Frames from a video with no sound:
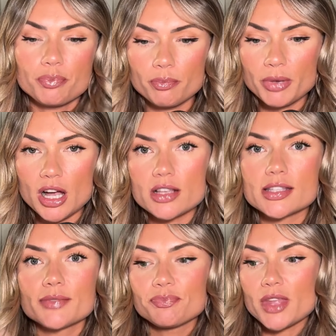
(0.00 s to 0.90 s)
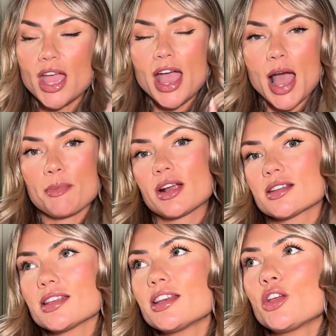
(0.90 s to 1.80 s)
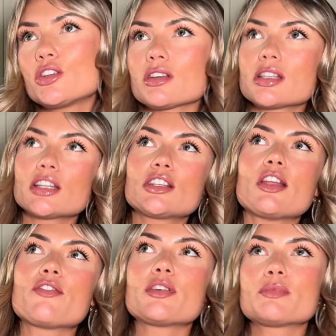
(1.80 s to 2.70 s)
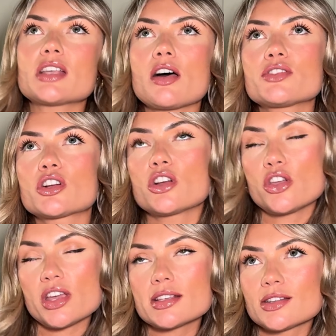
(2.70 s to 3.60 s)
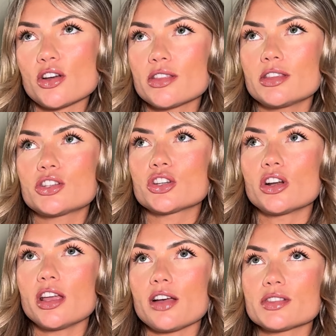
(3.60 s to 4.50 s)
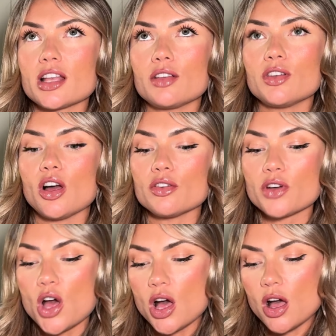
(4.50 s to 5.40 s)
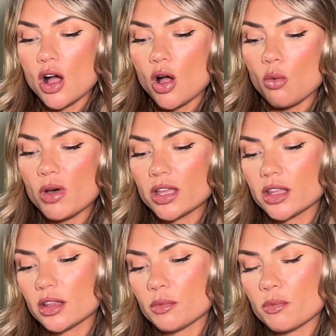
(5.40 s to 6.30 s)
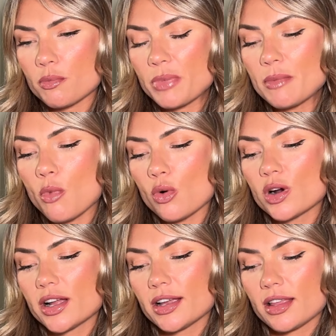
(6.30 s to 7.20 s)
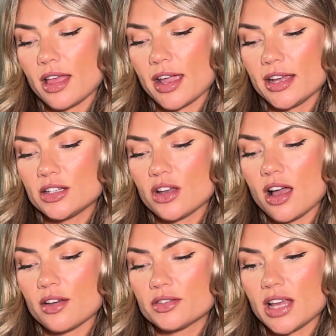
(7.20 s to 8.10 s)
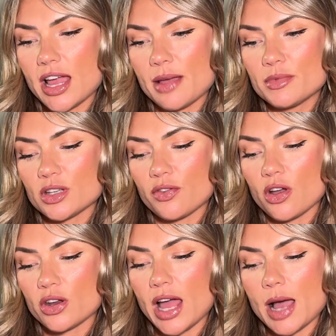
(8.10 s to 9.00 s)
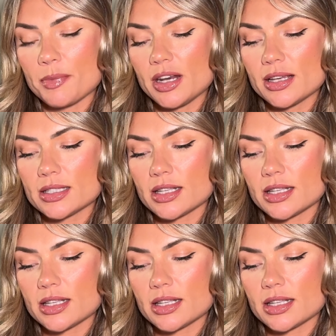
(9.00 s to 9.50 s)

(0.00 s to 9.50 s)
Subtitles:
because a person who doesn't love themselves or who isn't on this journey of self-love will be more inclined to have times of unhappiness,